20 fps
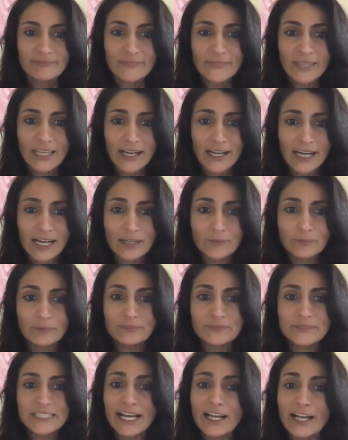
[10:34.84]

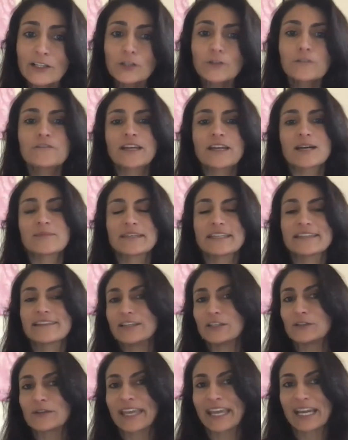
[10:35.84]
tell your family
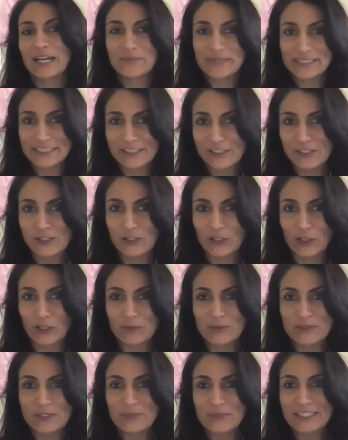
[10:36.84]
that you can't be
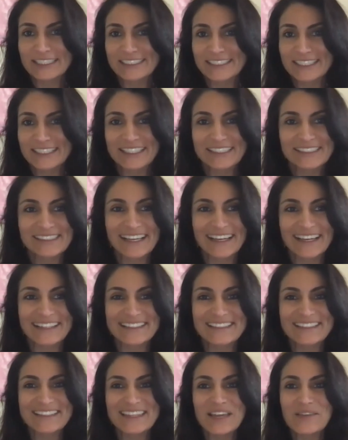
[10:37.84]
disturbed, because like I
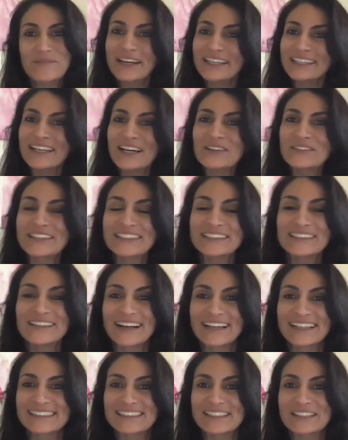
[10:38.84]
said, they might not
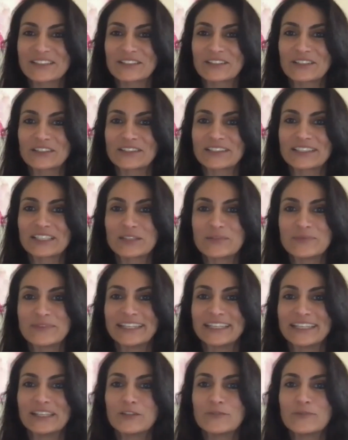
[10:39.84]
realize that you're in a
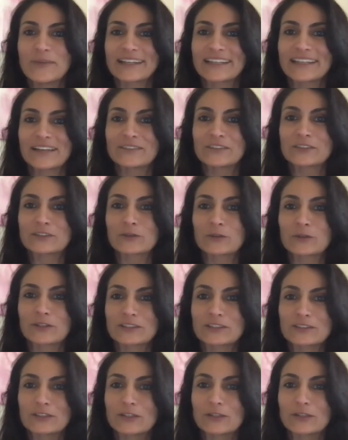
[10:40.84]
meeting. You might have your
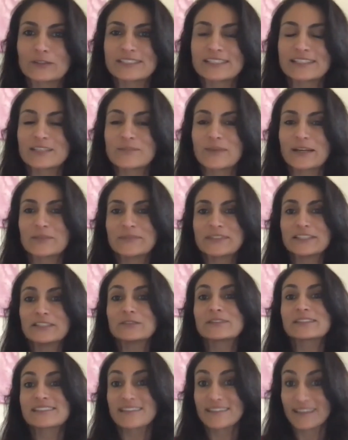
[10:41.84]
door closed and they might be
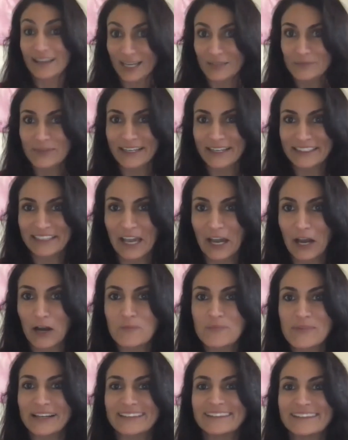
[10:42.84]
used to that by
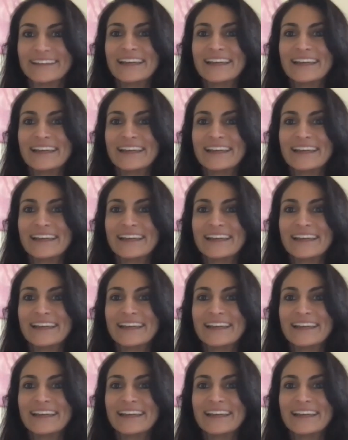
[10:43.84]
now, but